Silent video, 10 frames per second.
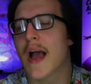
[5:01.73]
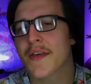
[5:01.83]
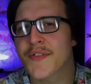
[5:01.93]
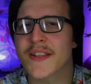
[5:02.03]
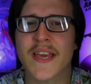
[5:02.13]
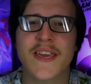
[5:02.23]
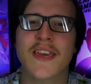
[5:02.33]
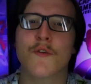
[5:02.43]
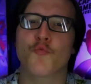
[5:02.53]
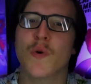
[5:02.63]
I think they can
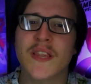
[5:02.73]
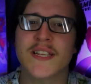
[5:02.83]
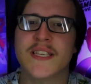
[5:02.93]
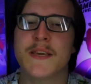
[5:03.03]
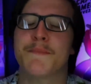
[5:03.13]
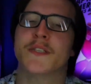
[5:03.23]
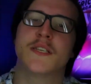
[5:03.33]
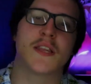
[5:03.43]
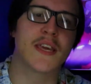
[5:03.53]
get really deep into the